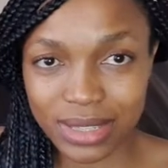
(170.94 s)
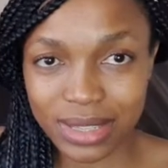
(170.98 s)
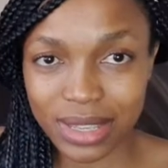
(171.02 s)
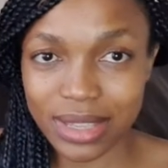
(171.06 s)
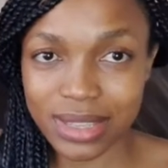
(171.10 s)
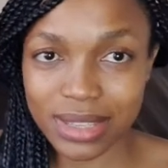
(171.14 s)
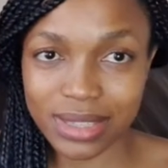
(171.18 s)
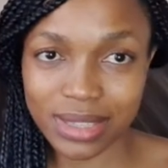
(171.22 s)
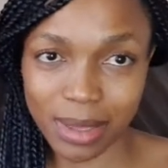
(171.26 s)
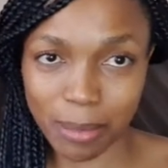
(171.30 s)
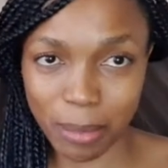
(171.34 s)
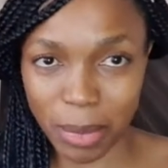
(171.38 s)

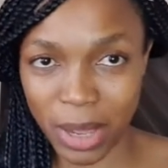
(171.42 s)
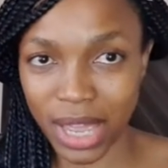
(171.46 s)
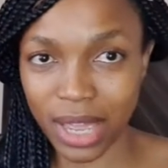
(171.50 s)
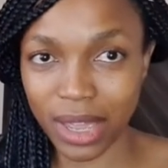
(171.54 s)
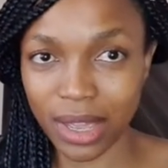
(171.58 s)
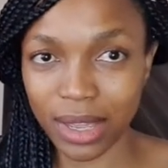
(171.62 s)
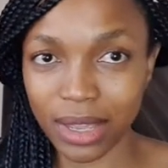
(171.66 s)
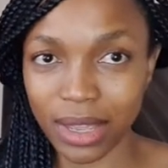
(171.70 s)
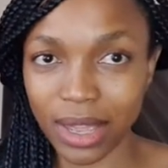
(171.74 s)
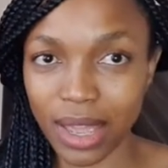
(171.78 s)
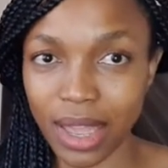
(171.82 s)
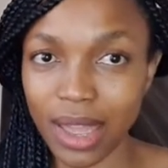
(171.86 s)
is the
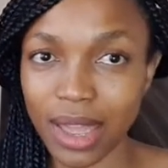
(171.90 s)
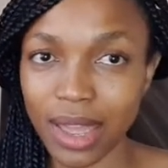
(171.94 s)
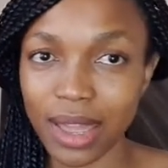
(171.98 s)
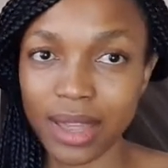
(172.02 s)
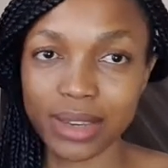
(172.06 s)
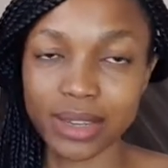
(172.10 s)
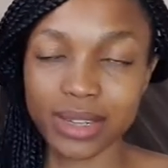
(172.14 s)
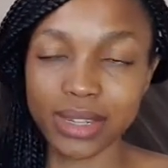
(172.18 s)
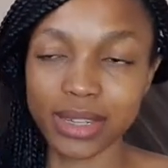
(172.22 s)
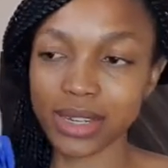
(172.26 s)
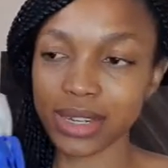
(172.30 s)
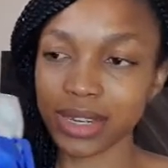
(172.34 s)
bag,
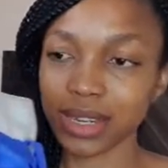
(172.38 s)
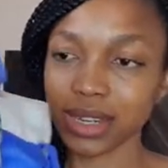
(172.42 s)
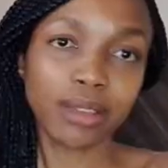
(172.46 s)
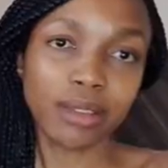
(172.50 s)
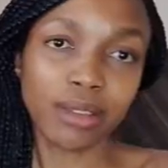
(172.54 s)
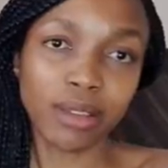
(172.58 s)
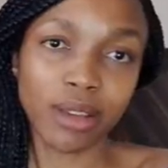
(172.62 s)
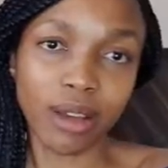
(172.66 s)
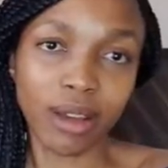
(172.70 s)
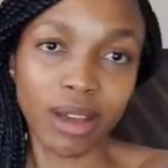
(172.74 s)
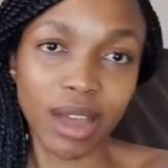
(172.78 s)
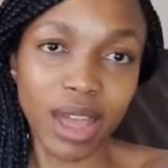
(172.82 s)
and
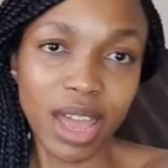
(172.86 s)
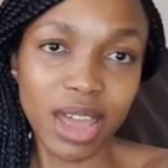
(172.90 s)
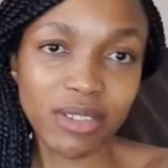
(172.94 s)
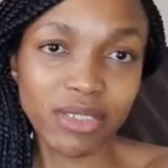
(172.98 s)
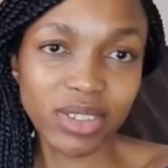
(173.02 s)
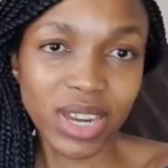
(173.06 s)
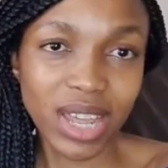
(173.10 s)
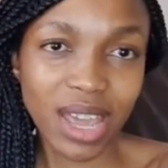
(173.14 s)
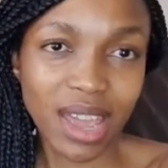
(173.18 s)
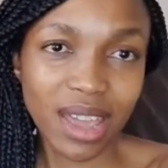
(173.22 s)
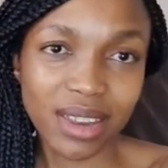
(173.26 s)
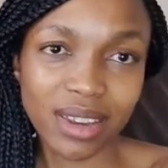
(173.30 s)
yeah, I haven't
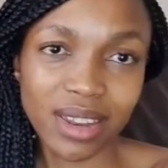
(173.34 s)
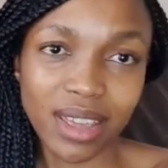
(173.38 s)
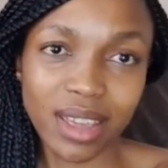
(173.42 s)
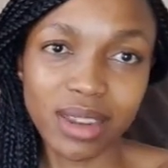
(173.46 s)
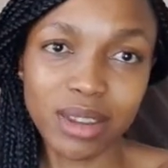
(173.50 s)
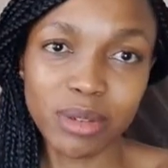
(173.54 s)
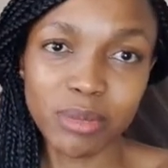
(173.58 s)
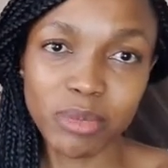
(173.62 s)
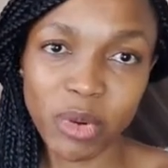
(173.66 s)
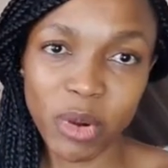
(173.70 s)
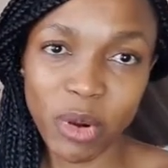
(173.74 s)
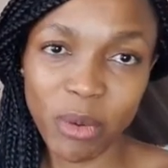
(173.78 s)
had any
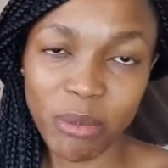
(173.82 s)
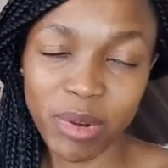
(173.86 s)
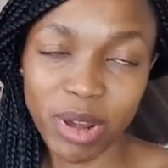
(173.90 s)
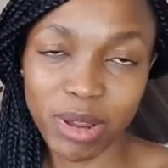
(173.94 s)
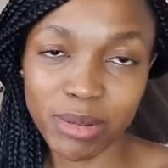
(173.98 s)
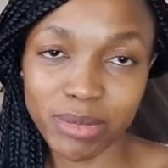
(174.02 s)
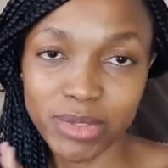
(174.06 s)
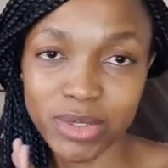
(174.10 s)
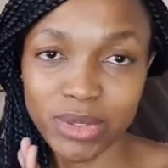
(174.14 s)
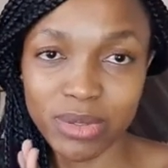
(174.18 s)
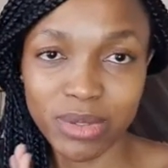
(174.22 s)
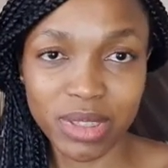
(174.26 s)

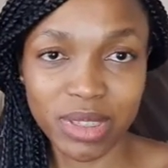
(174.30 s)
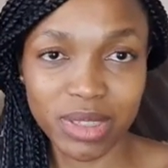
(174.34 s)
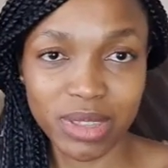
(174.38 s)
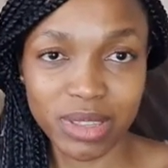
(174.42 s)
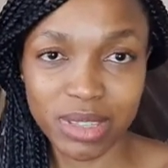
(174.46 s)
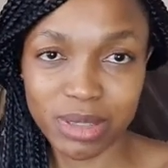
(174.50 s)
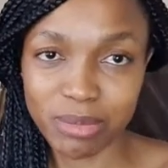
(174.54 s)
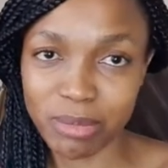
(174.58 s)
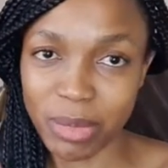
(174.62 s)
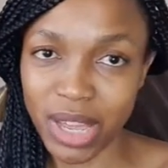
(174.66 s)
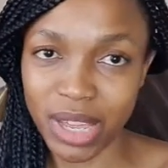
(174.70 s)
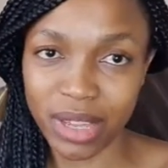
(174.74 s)
problems with this
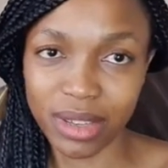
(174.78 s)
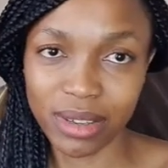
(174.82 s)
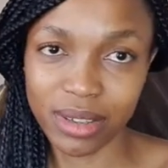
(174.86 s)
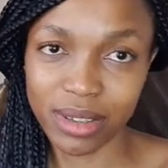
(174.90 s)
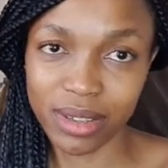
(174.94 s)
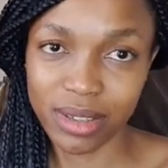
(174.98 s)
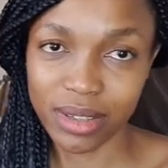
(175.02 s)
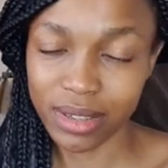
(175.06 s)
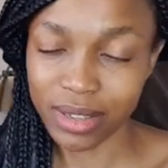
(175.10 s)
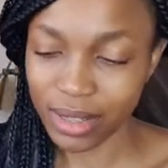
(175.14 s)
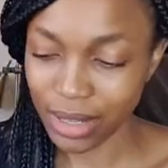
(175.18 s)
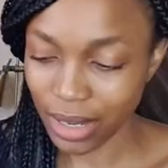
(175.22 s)
bag.
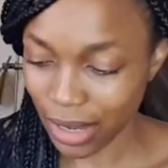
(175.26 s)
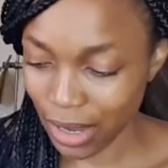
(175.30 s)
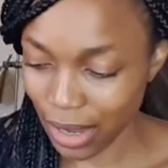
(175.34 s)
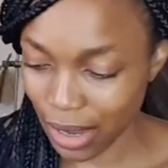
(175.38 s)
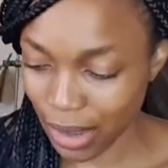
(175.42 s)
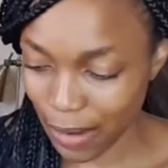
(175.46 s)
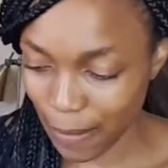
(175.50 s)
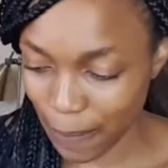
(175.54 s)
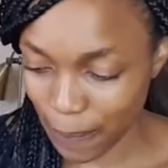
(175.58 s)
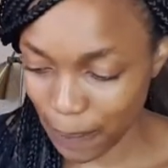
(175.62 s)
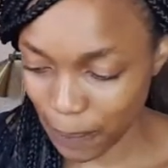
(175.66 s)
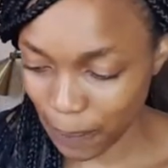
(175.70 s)

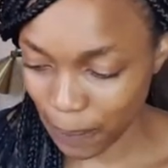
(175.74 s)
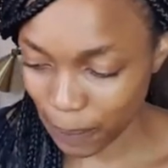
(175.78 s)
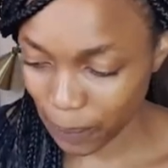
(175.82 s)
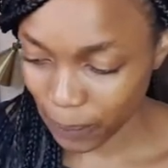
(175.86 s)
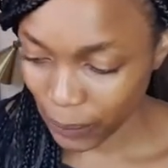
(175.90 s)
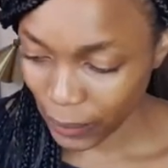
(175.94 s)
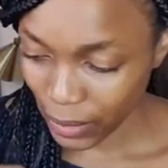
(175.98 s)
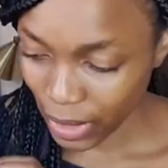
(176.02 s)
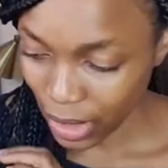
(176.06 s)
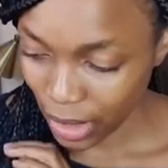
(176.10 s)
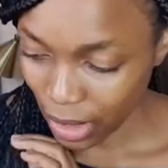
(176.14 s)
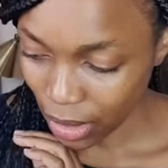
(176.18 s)
And
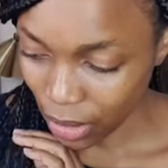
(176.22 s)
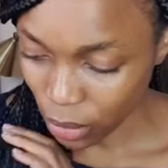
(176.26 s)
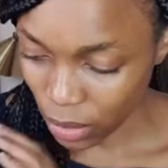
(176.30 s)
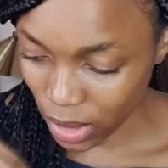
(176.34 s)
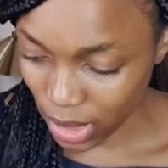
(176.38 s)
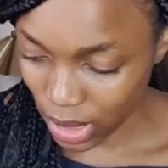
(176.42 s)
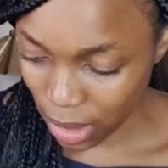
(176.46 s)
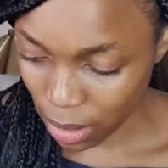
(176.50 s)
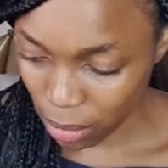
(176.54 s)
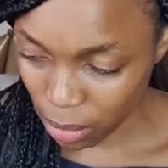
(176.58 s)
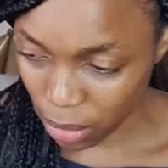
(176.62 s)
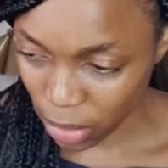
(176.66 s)
when
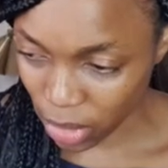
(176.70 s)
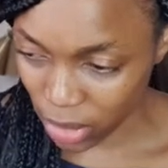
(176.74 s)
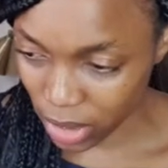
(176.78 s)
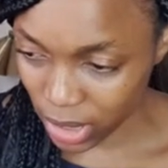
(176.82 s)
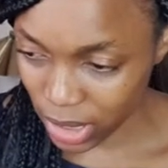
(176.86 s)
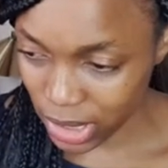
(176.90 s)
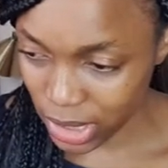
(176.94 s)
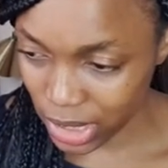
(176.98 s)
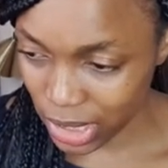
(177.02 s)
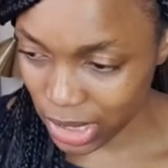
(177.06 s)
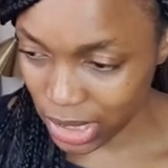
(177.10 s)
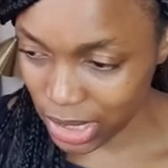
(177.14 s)
I bought
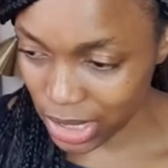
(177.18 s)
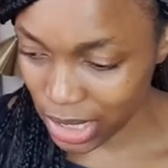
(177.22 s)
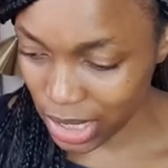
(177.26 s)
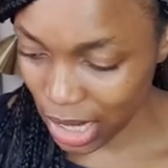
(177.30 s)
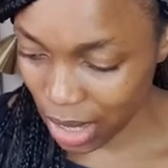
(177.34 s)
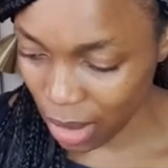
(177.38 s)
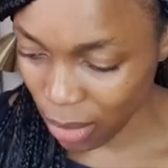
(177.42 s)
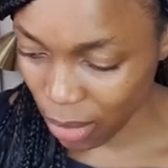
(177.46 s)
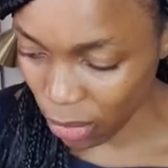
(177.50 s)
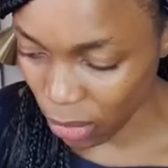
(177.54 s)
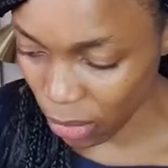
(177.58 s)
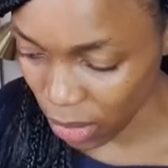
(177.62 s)
it, it
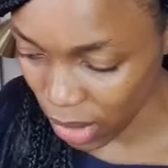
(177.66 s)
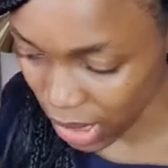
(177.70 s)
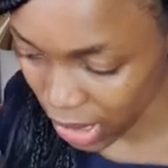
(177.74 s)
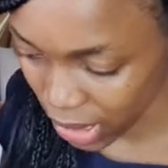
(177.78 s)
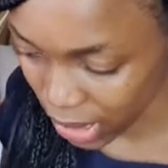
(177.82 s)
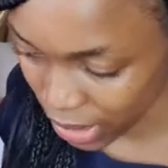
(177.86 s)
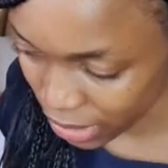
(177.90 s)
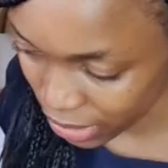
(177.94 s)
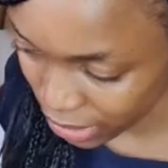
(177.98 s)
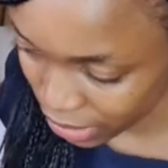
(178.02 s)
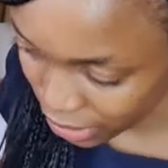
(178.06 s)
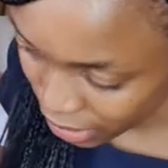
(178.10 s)
came
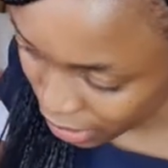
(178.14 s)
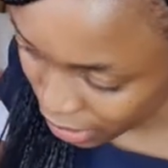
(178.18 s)
with